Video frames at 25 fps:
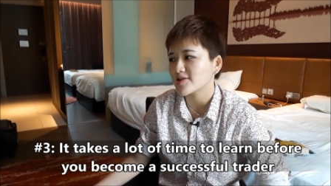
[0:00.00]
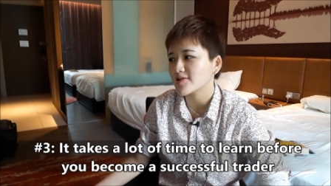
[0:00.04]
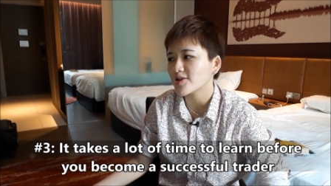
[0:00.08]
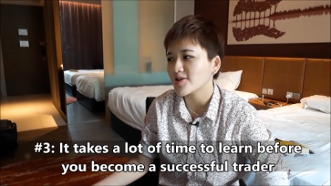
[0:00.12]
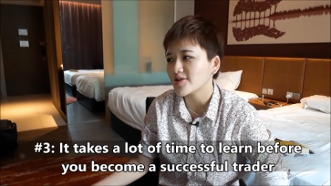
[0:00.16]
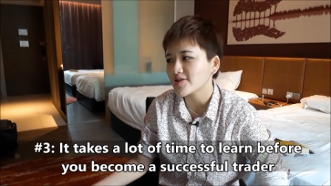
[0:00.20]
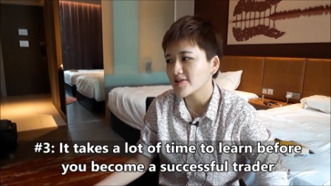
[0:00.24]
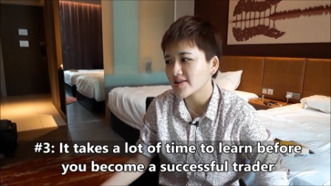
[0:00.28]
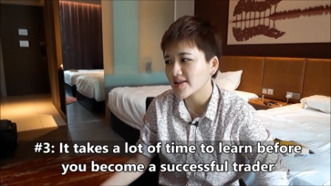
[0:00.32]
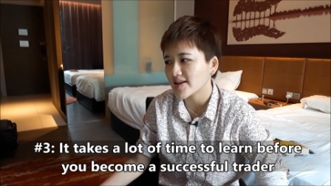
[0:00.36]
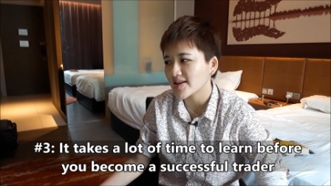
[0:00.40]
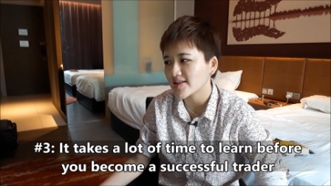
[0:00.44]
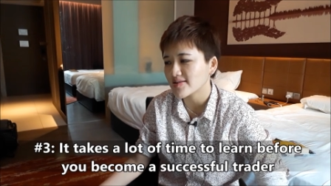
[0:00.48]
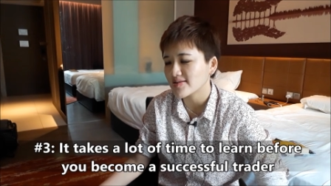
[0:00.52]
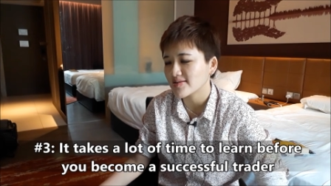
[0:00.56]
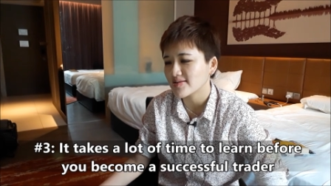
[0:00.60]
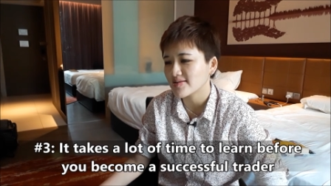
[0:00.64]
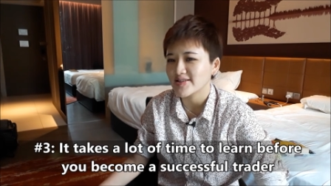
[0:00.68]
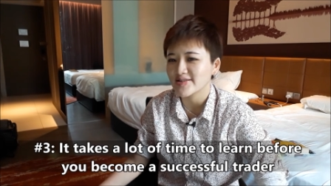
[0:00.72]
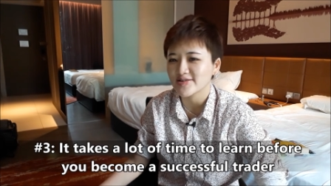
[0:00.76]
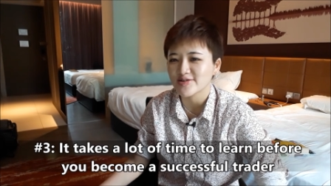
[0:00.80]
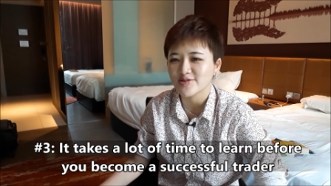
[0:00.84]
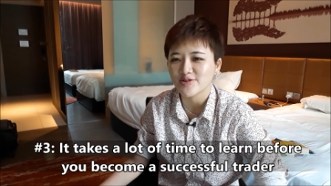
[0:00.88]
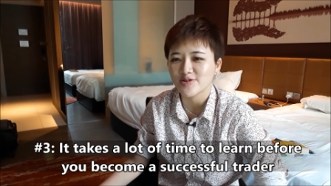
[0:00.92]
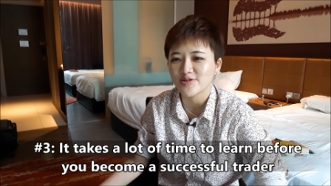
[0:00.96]
I thought
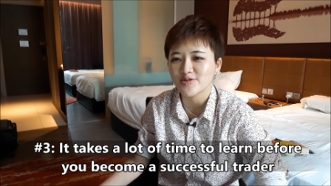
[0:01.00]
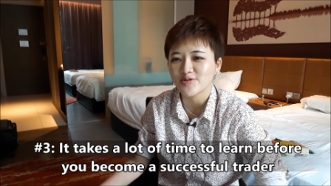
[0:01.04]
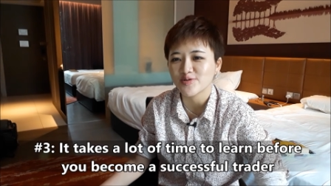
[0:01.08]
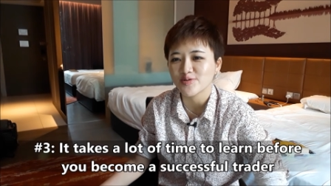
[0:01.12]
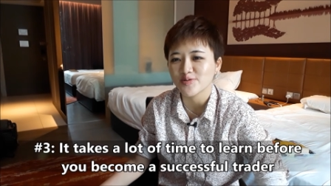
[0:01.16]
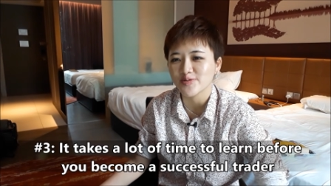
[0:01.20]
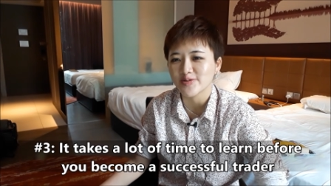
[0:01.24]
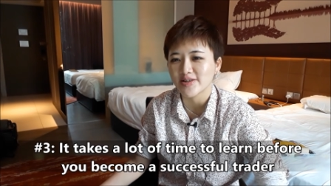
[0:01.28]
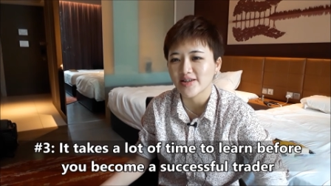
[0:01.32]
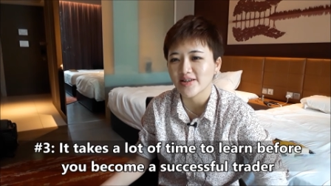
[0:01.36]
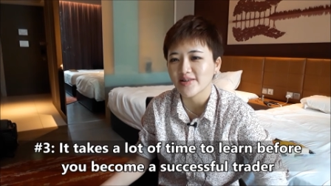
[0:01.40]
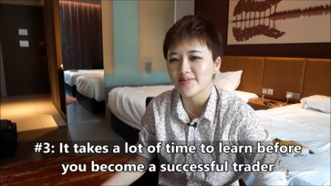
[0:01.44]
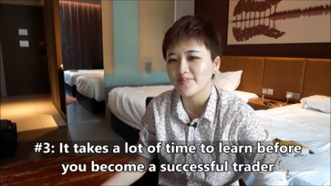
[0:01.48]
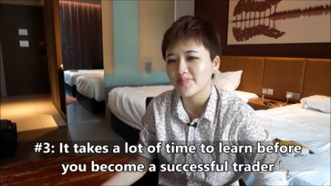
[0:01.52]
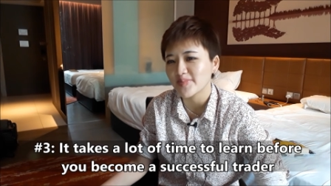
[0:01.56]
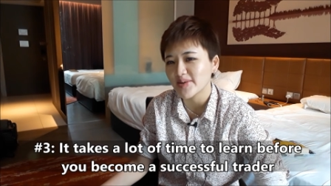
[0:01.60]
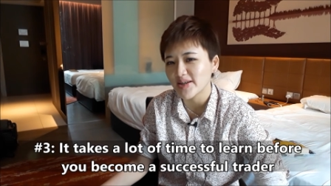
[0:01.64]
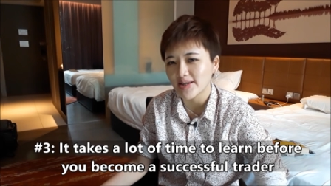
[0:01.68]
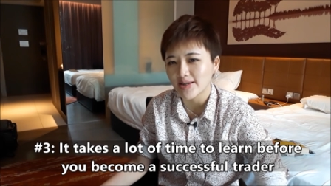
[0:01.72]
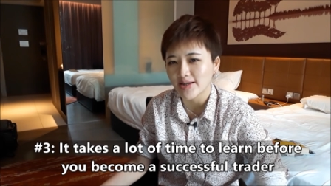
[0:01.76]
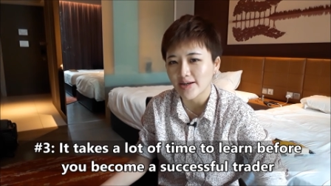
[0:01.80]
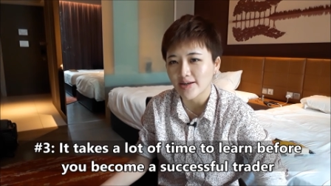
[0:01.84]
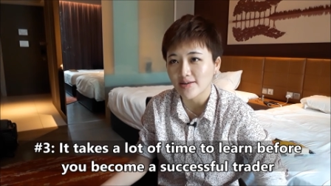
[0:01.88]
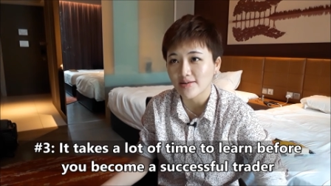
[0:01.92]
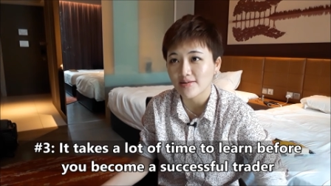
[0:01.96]
that it's going to
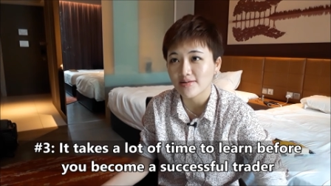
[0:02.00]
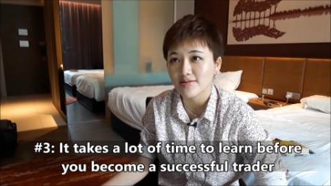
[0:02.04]
take me